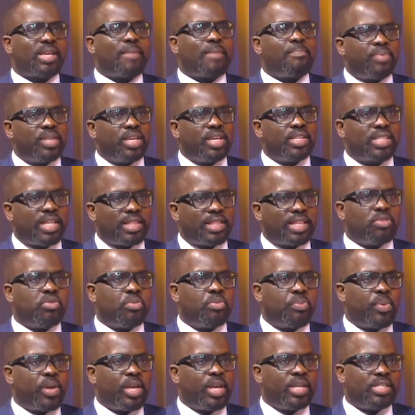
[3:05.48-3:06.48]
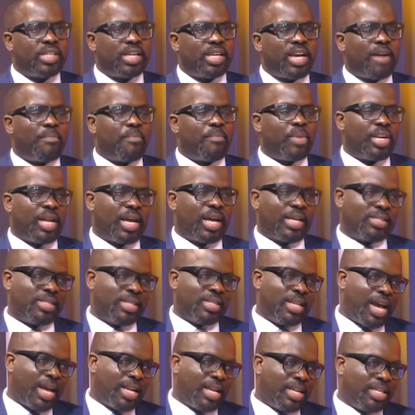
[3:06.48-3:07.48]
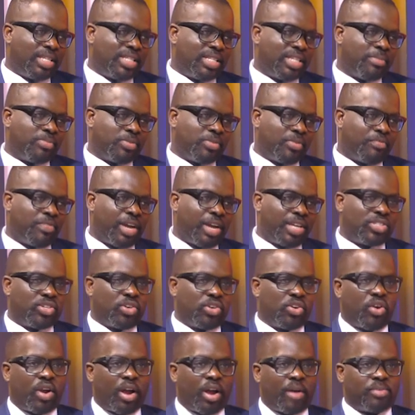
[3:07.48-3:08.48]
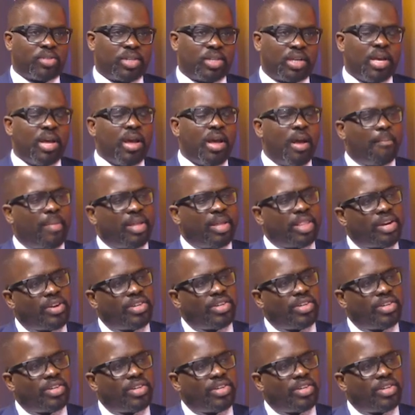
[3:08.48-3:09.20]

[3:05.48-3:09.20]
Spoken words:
are some things that the UPND government has done in terms of fighting corruption, but